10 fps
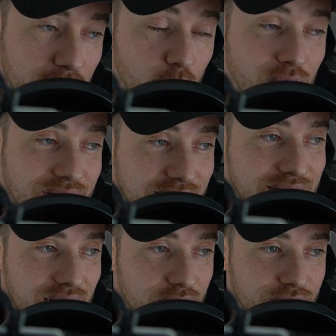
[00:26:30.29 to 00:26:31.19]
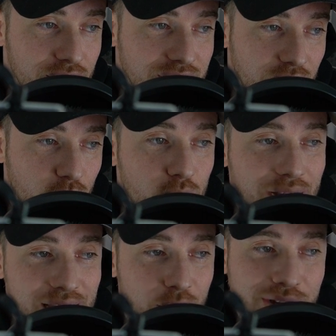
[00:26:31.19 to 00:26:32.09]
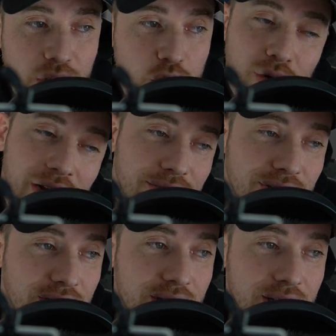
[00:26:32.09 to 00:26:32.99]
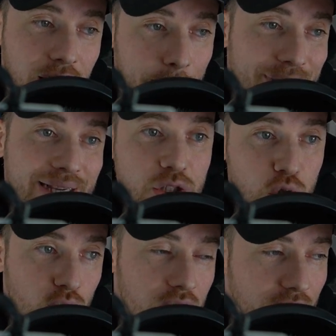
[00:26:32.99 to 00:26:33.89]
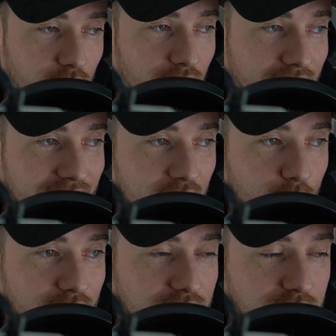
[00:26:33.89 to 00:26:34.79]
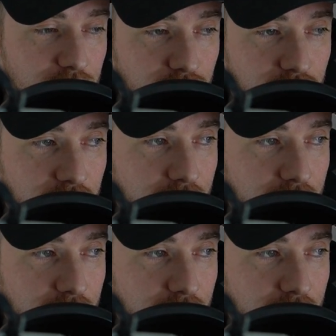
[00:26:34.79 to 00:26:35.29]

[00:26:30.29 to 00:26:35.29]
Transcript: But what did sound fun is like, oh, I can't wait to drive a big truck, or I can't wait to,